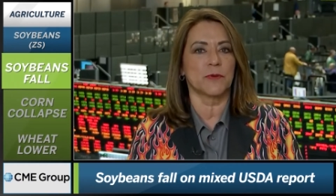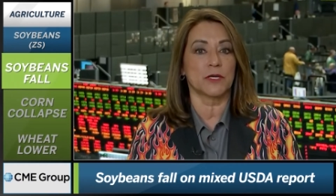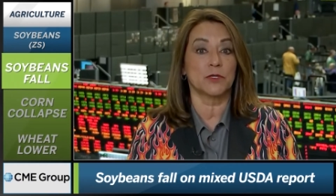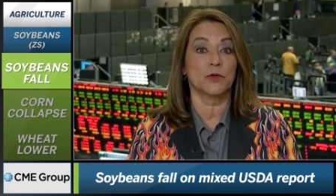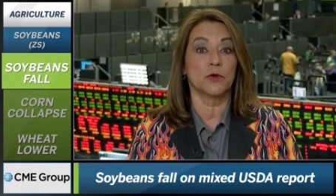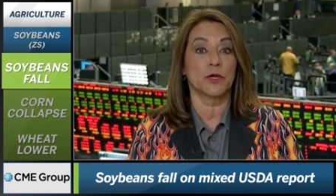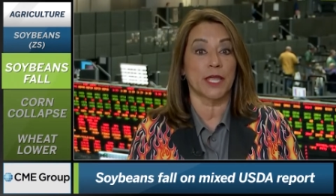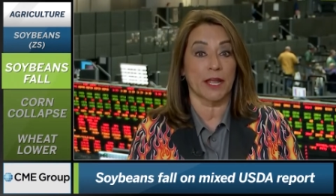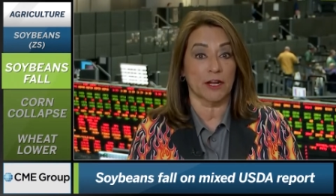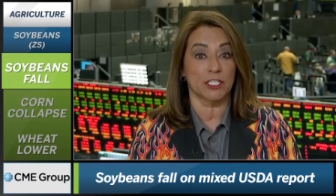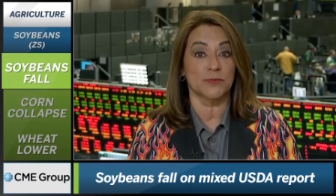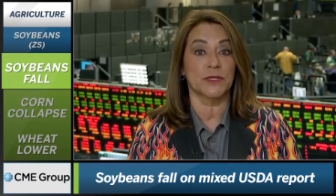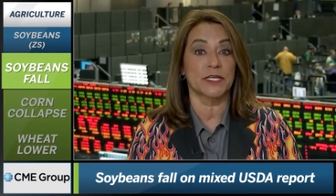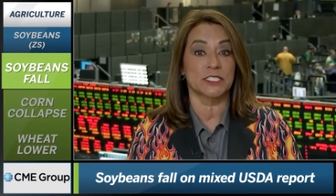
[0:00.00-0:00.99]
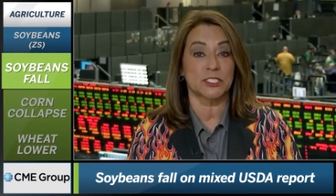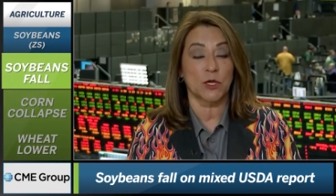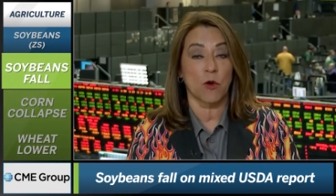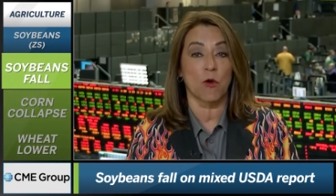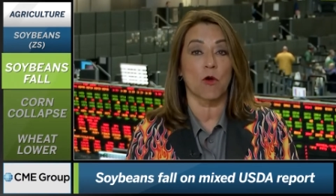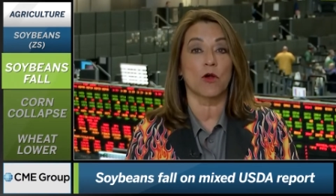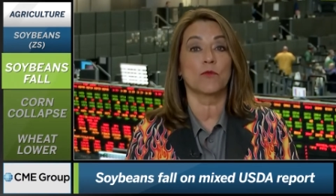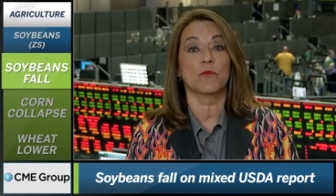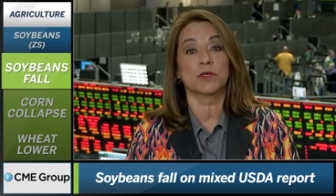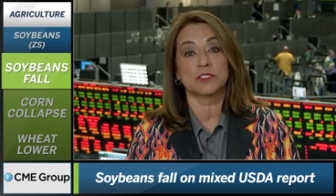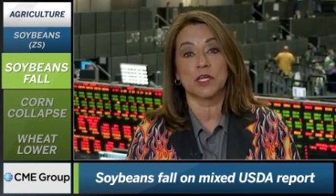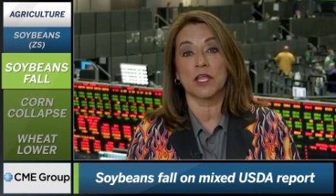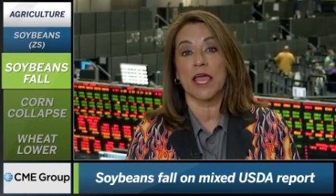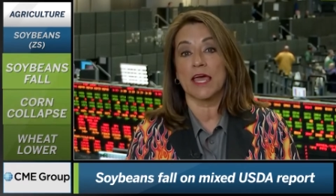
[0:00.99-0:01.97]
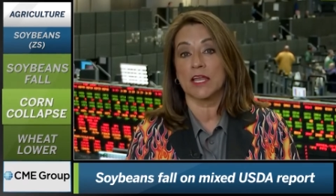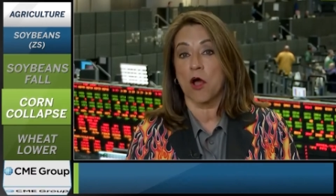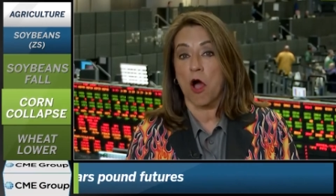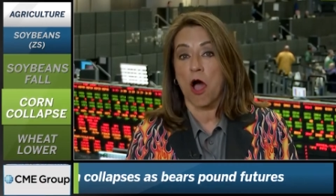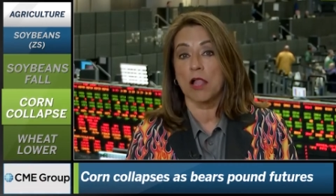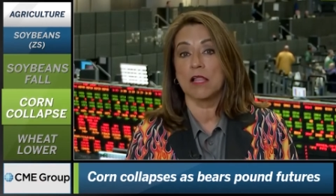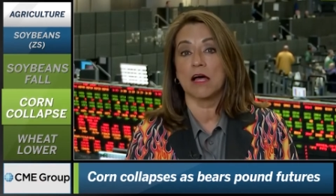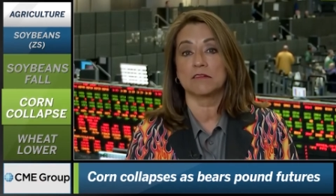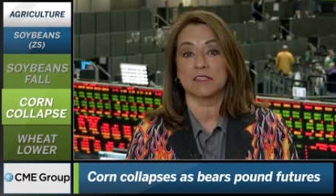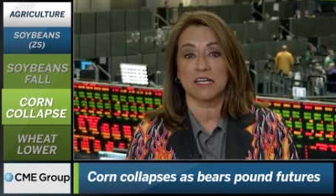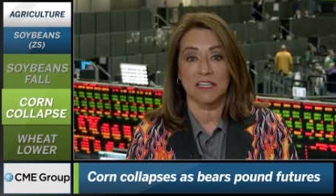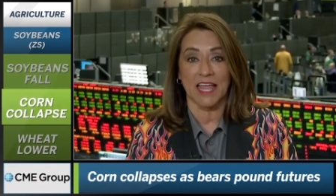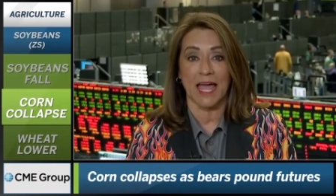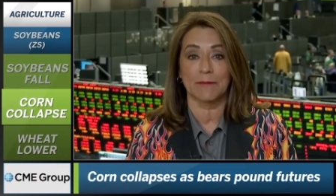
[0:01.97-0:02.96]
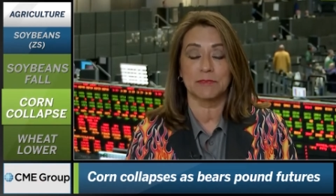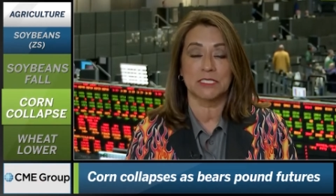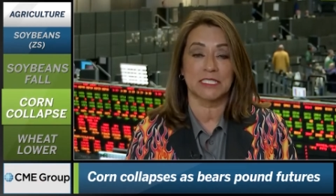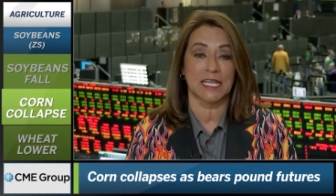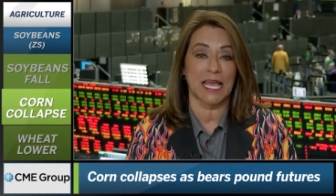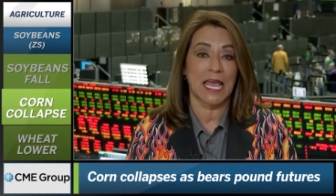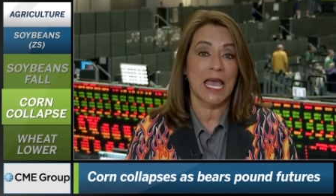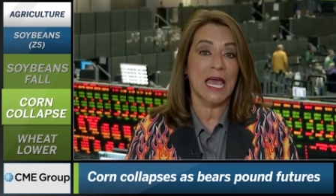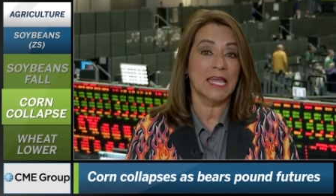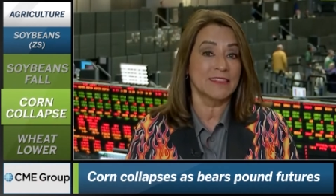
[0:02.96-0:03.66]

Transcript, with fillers: but who cares because corn was an, had an all-out collapse today.